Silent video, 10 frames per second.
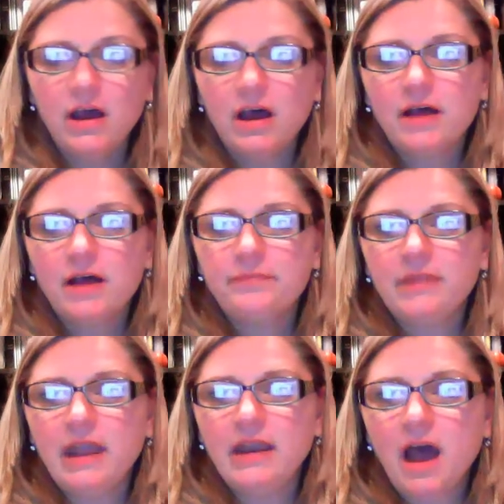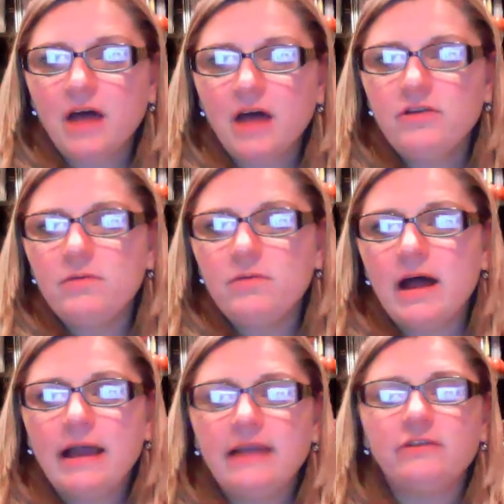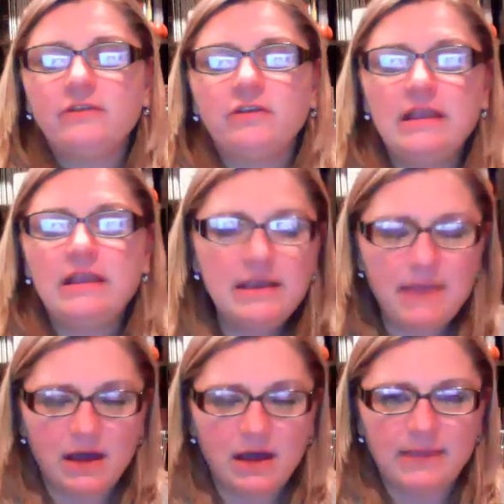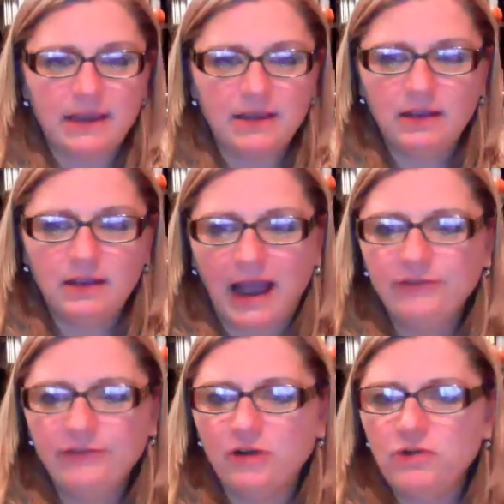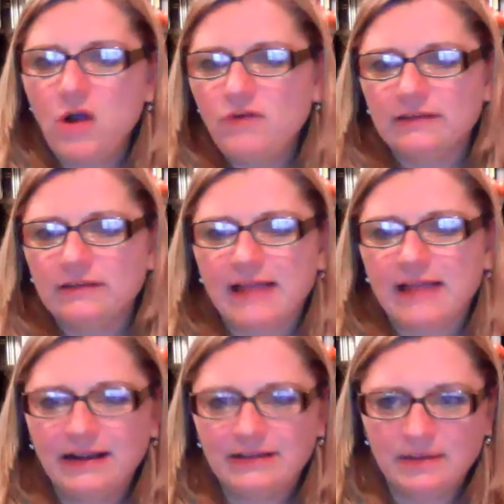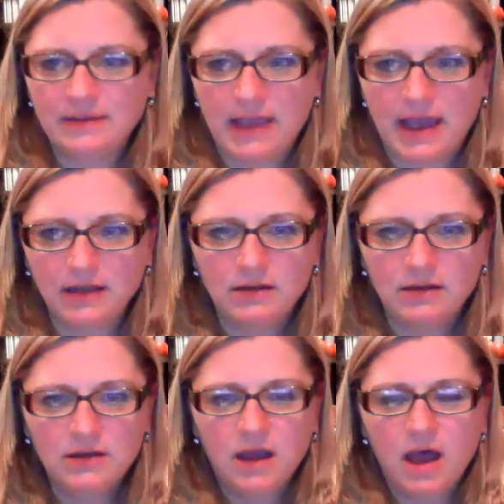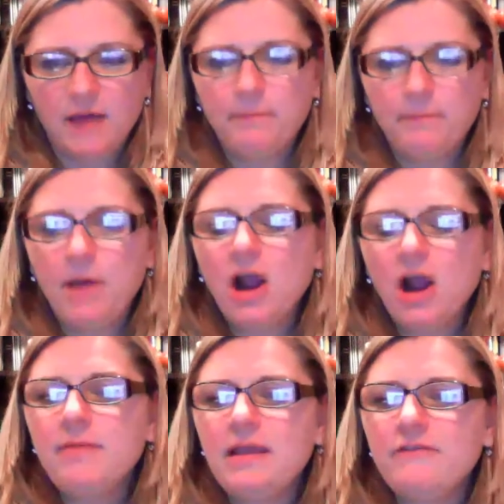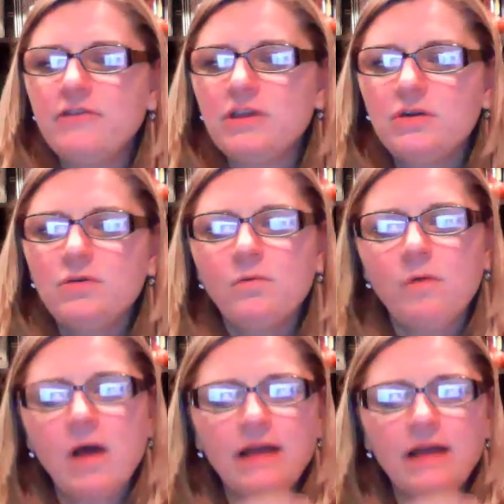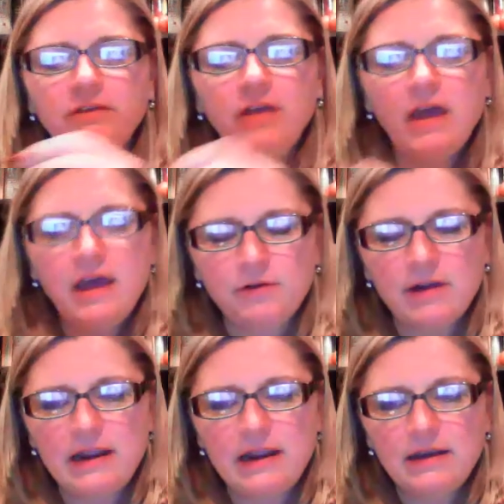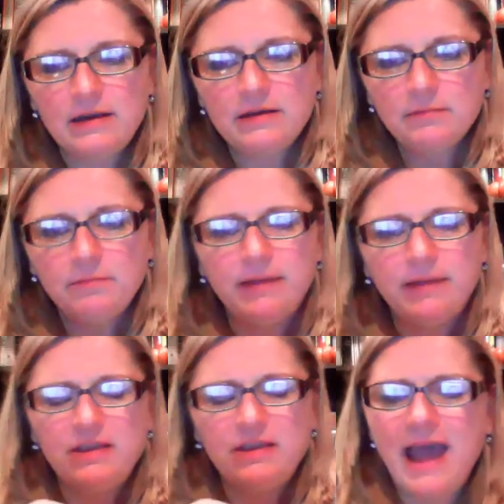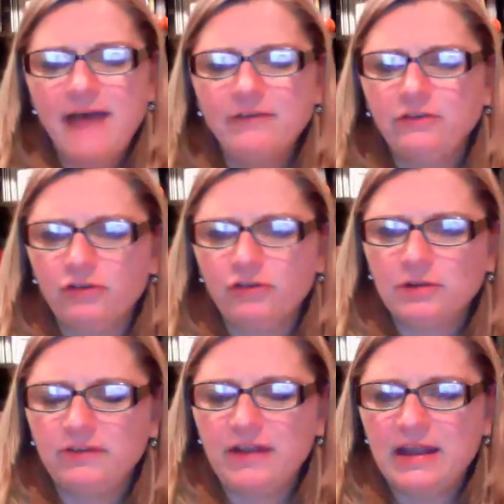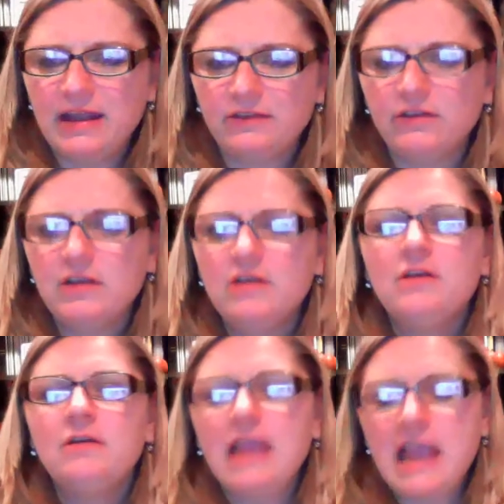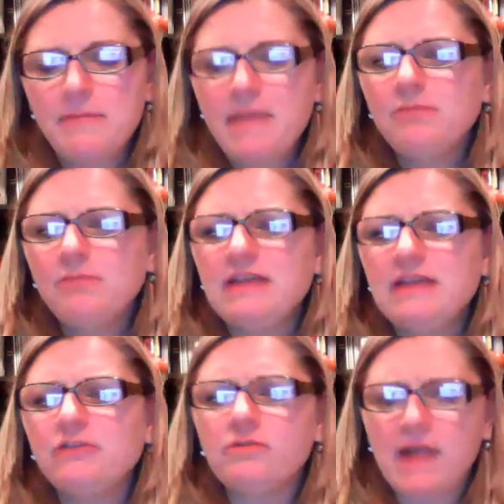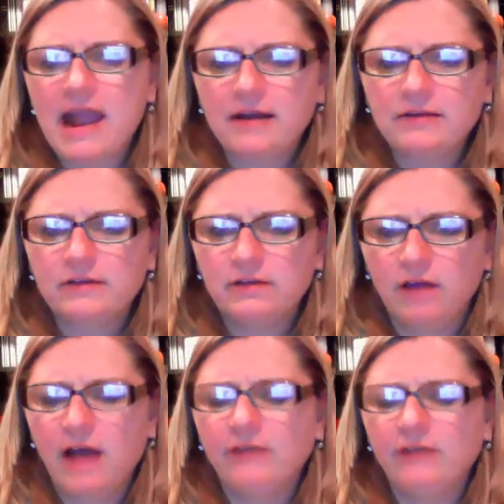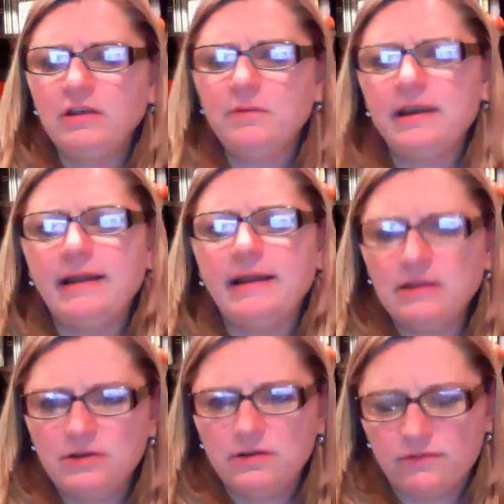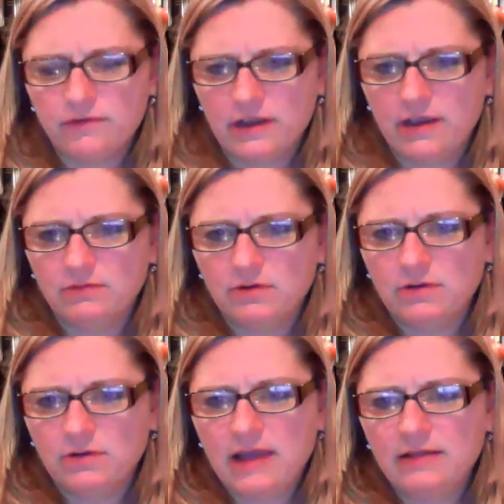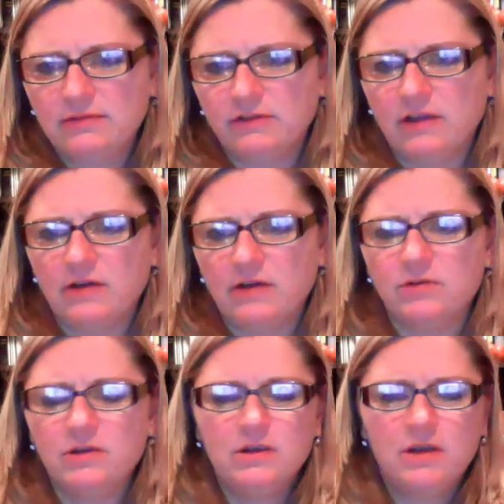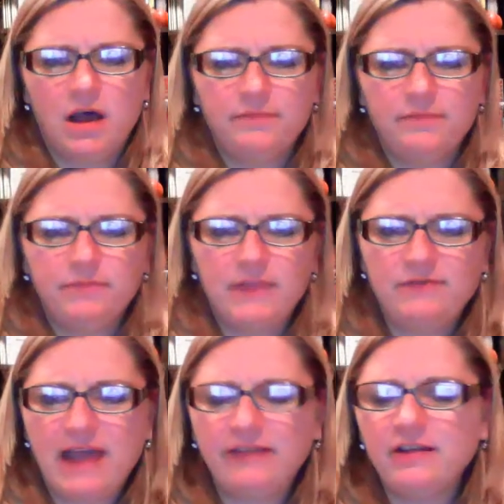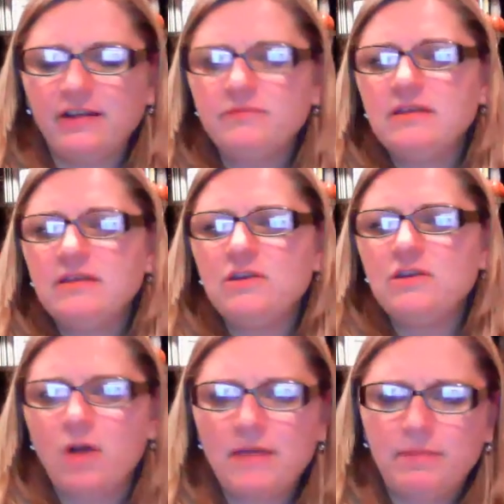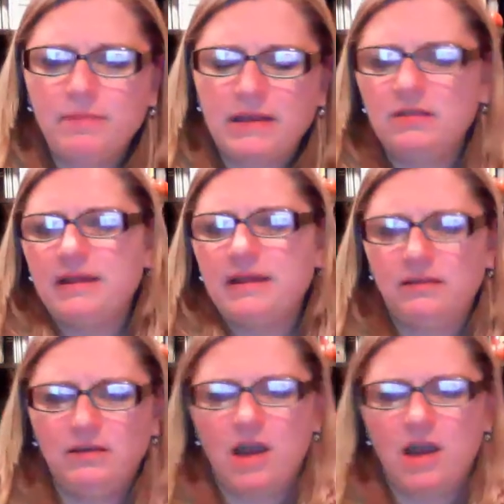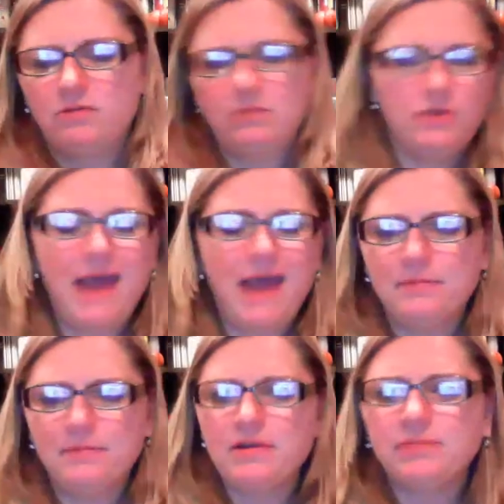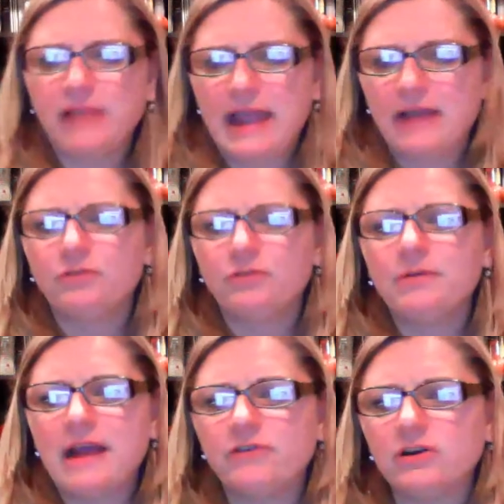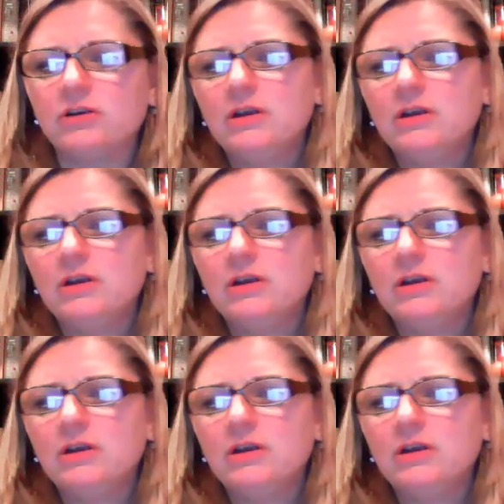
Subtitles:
And otherwise, email me. I don't know if it's locked up yet. Barb, if you want to upgrade, but you have a circumstance, email me direct. I'll see what I can do for you, okay? So if that's something that you want, but you know, you hadn't pre-planned or whatever,